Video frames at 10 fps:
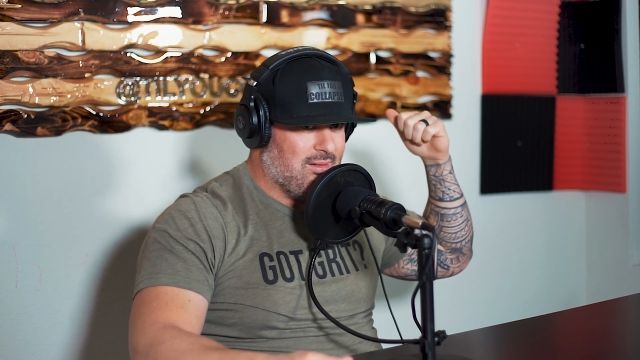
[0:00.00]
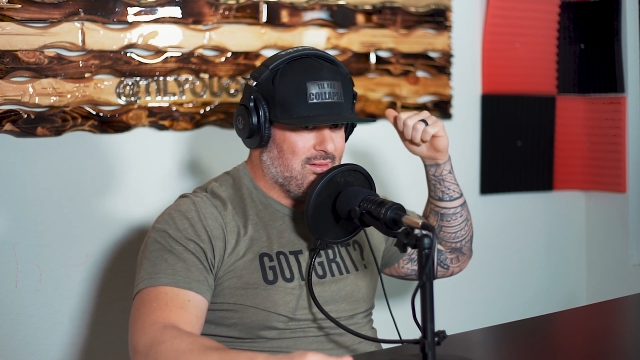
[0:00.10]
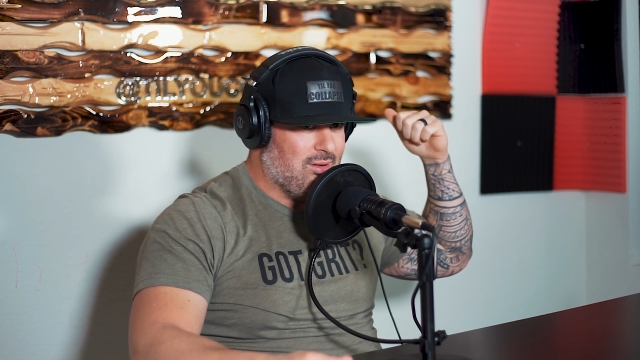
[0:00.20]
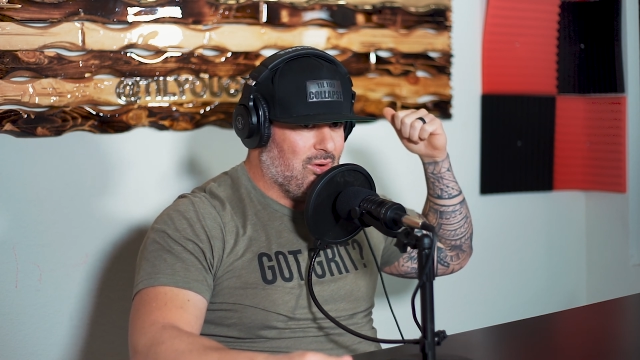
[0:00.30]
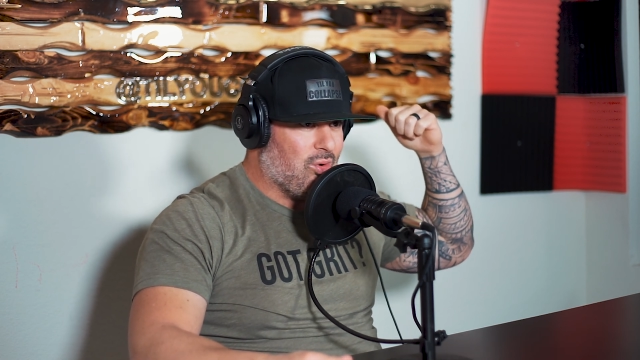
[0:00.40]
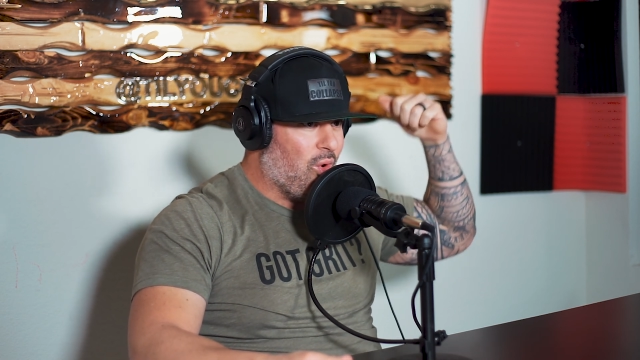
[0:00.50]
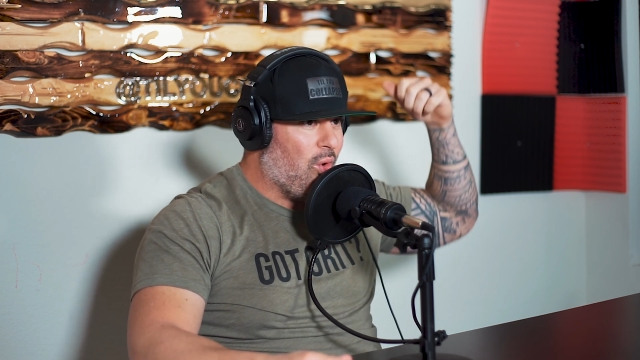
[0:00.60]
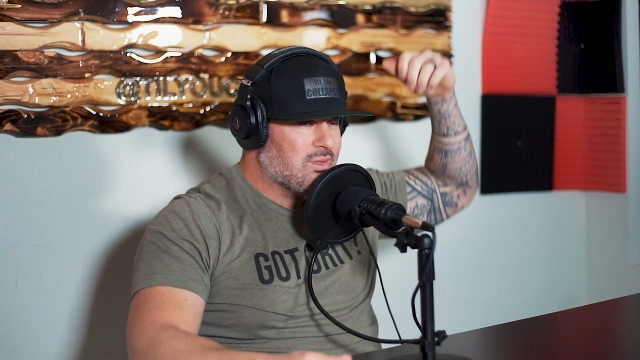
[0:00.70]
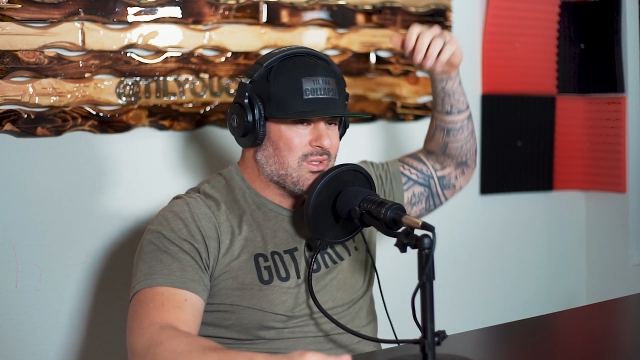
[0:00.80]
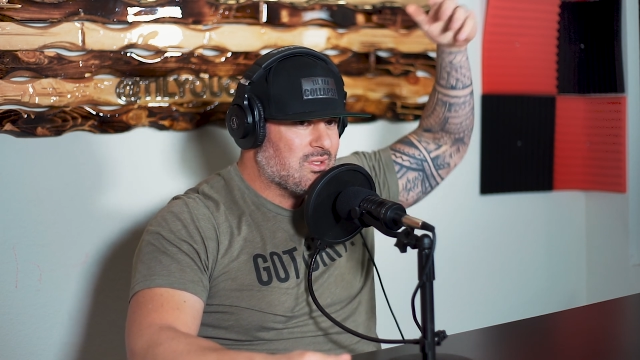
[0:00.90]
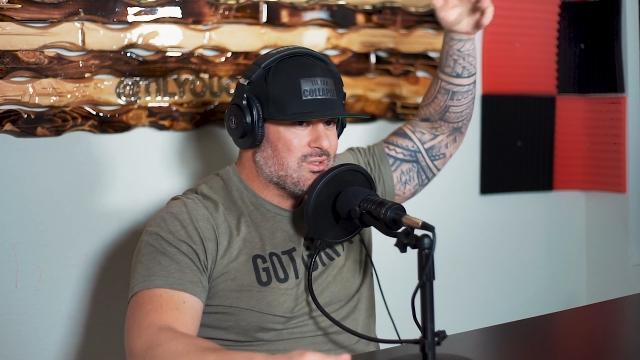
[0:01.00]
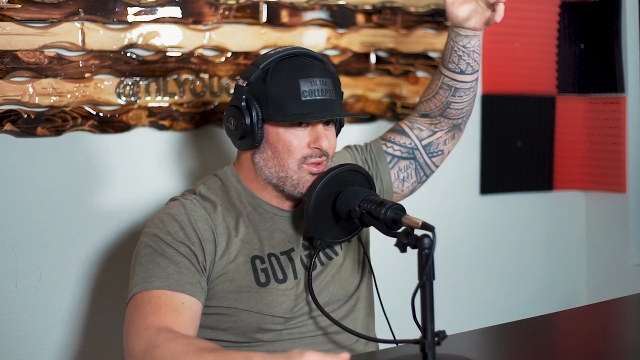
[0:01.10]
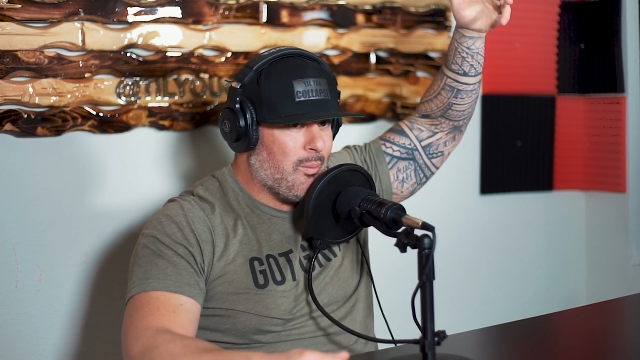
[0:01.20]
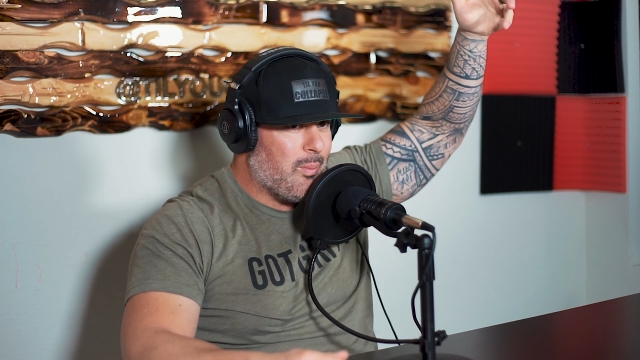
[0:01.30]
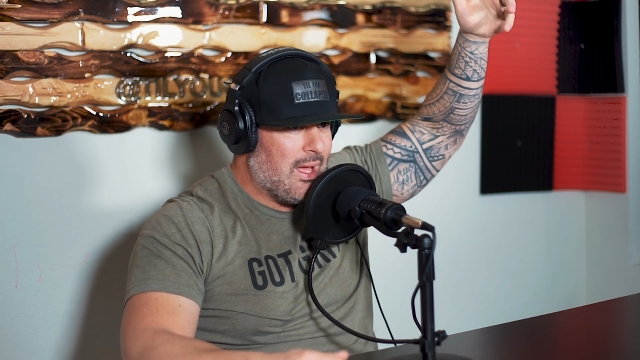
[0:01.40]
You know, goals that are
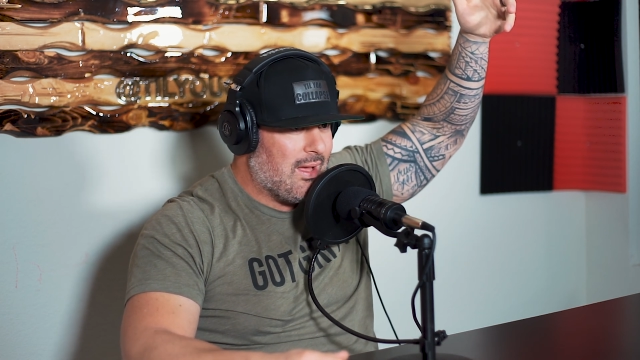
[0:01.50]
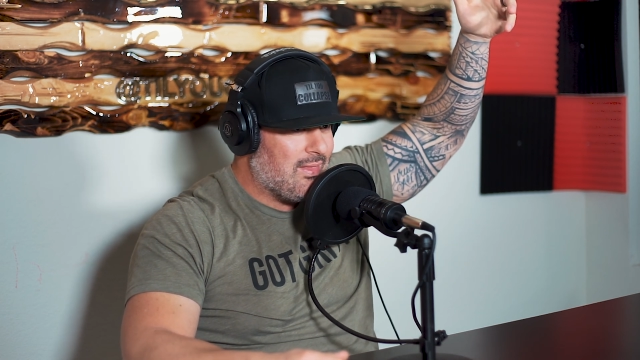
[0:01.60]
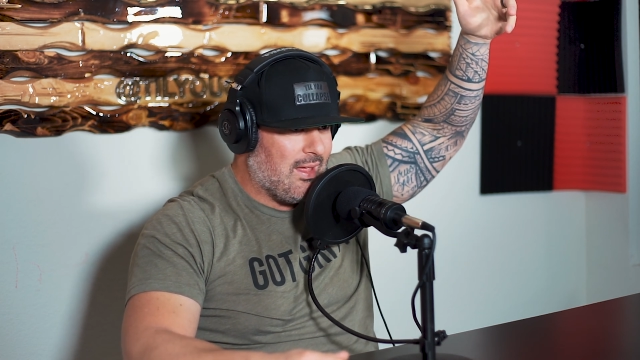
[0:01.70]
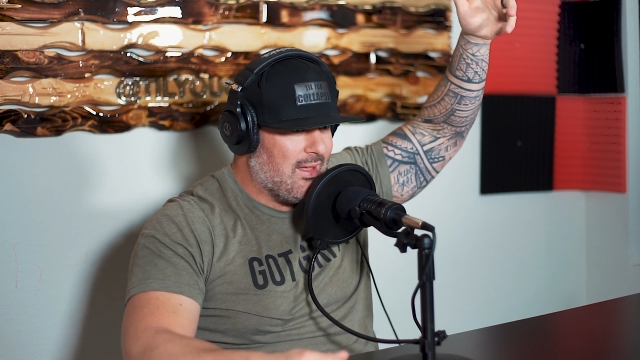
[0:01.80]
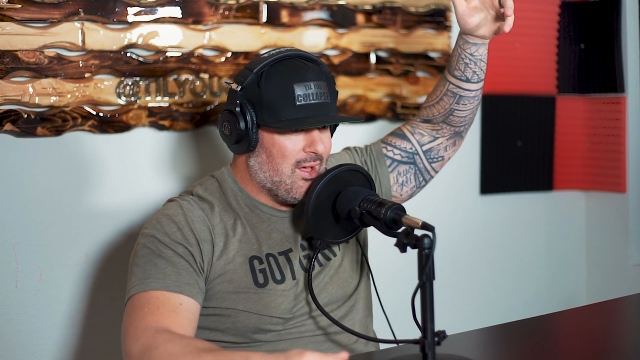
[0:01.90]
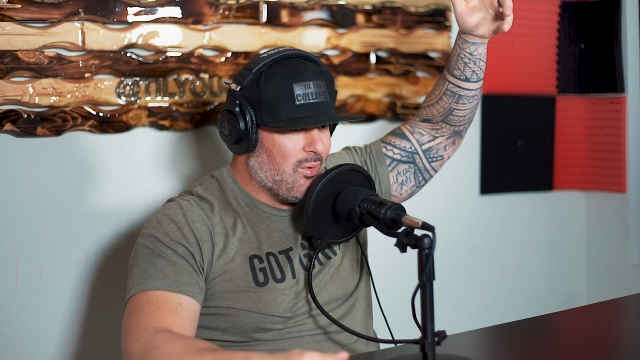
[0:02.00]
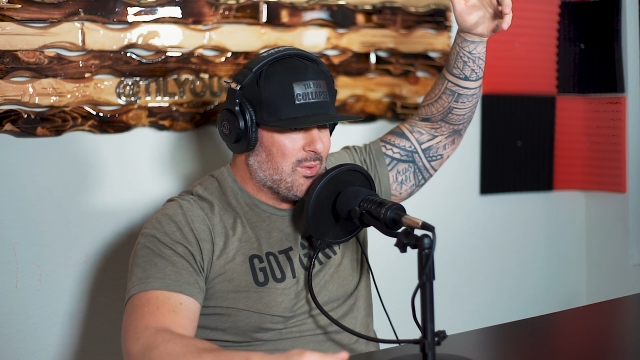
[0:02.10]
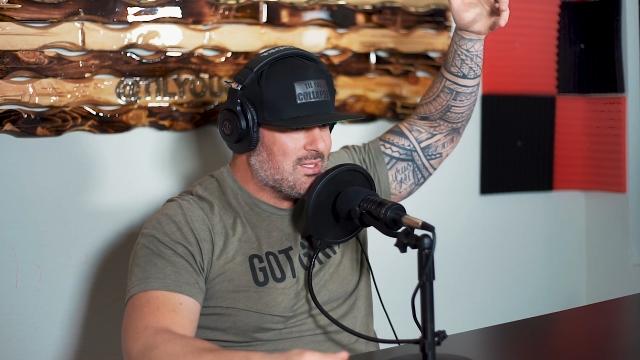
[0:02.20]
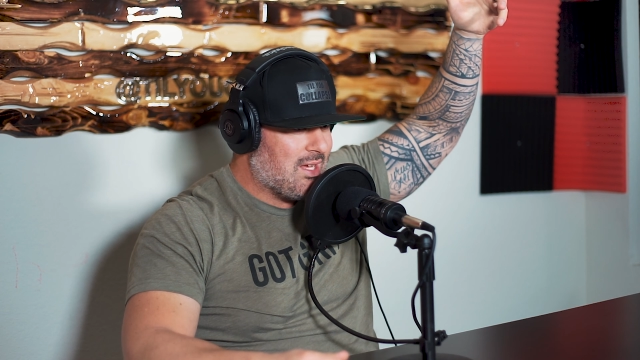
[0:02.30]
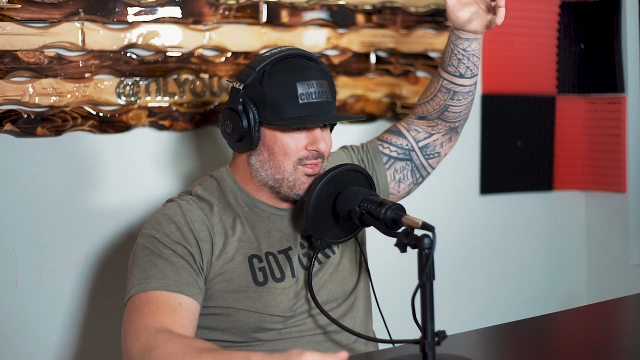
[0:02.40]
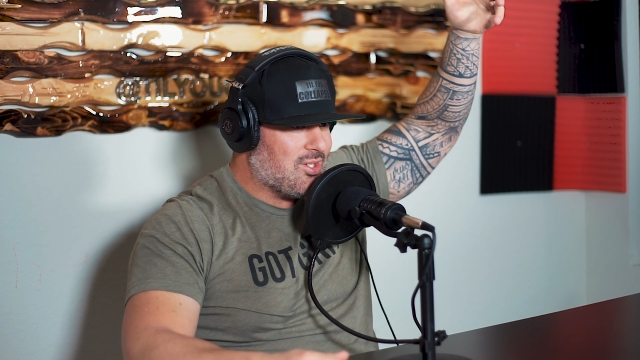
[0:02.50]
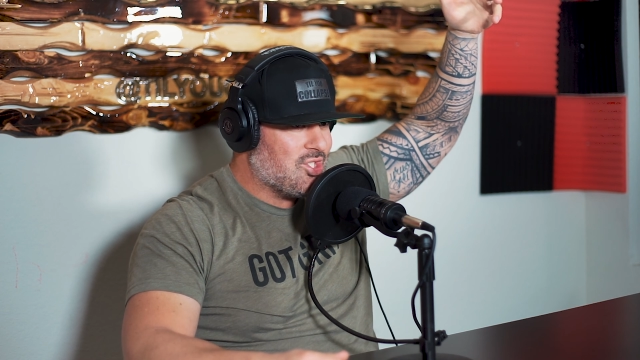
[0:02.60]
so big that would scare the